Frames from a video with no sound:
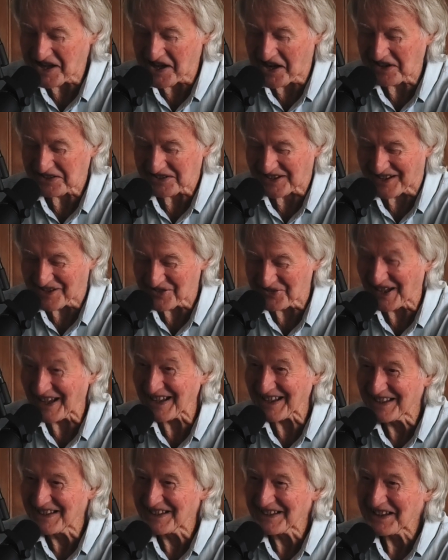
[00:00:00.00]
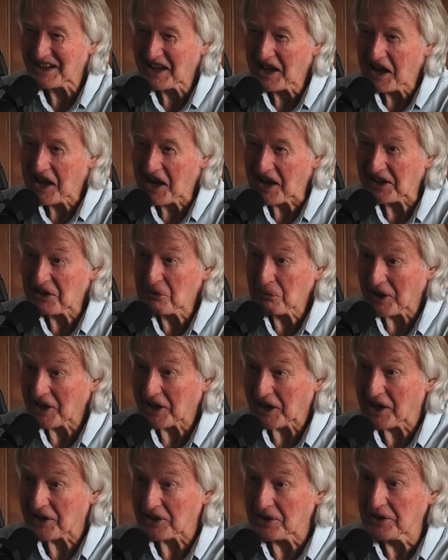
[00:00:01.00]
yeah, okay, Pat. And he
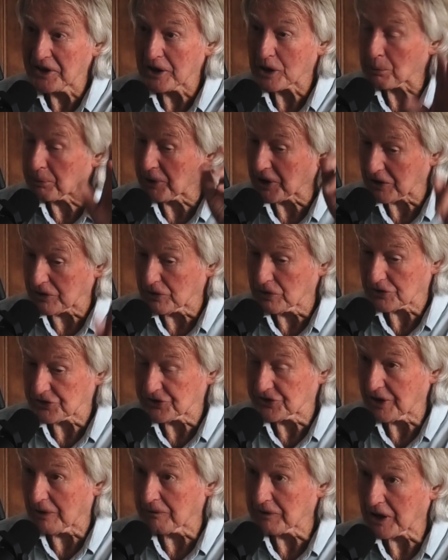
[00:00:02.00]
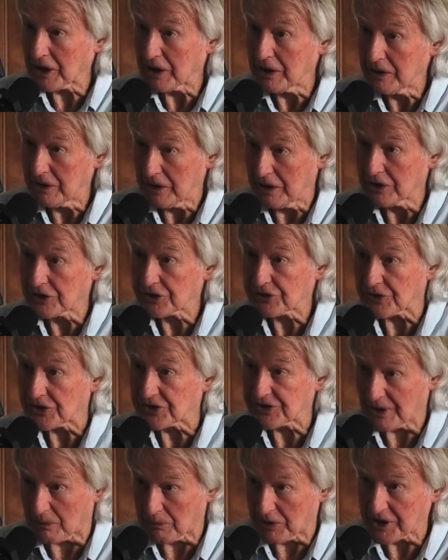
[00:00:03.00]
went out and did it, but it took 17 years for
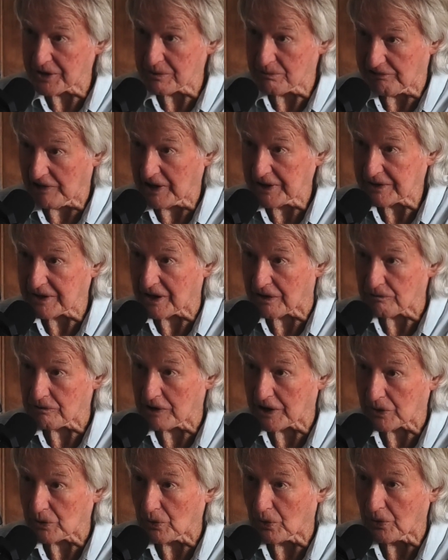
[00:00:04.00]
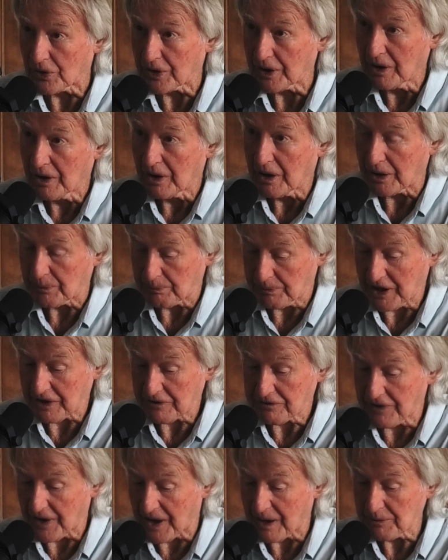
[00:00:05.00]
someone to break that record, and
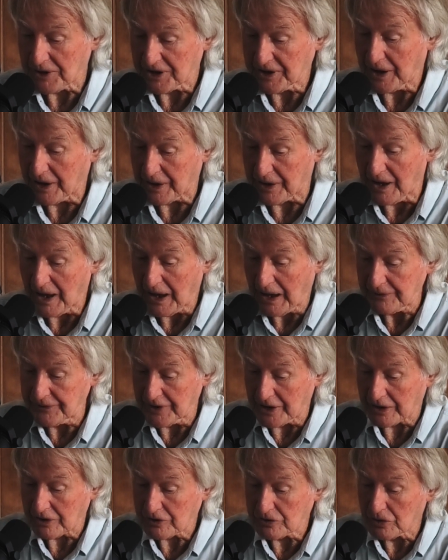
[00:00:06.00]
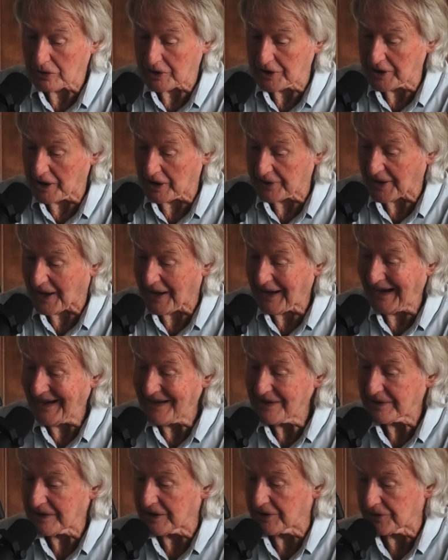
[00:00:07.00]
Pat Farmer did. And then it took another
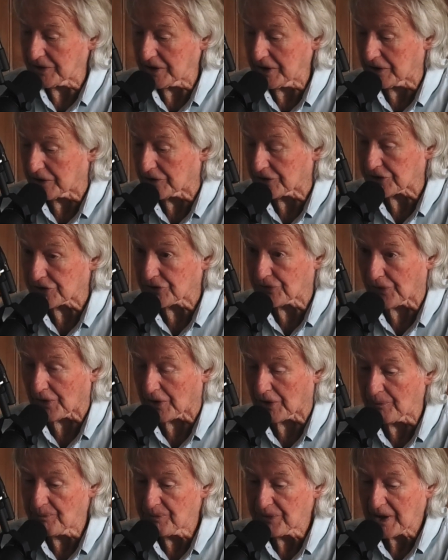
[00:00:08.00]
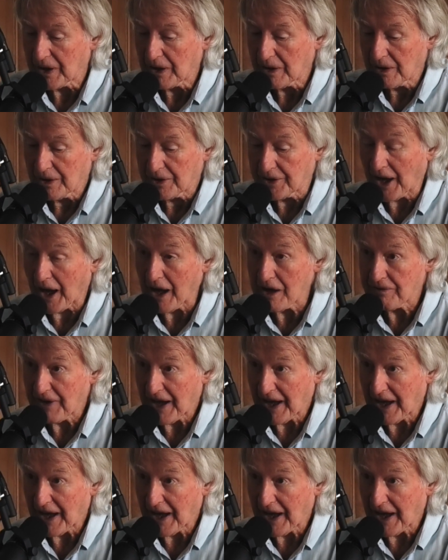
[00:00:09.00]
18 years for Dave